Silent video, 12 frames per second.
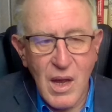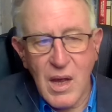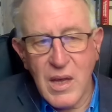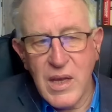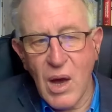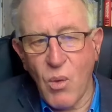
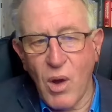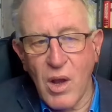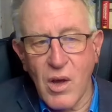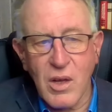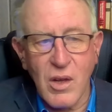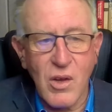Yeah, well,
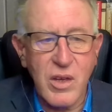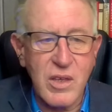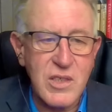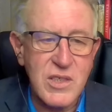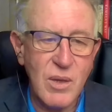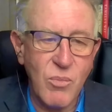look,
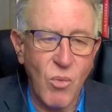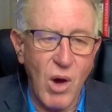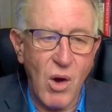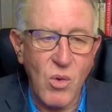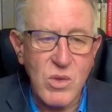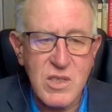Tim
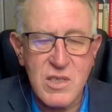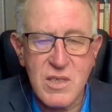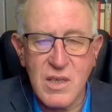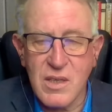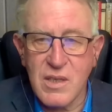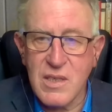Walz,
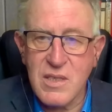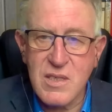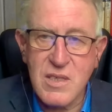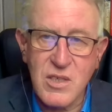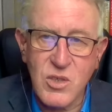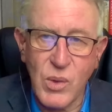this is in
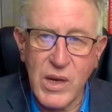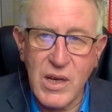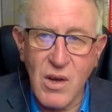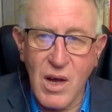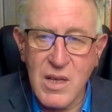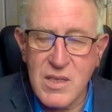
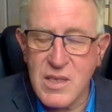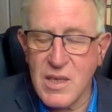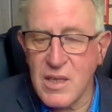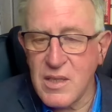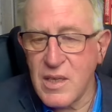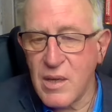2019,
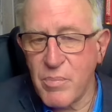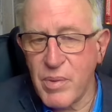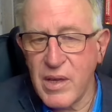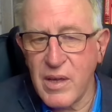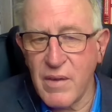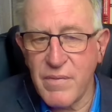did a big
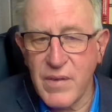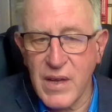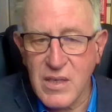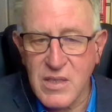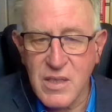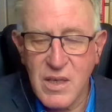
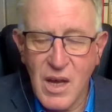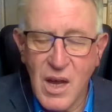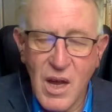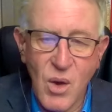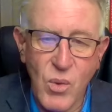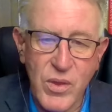event with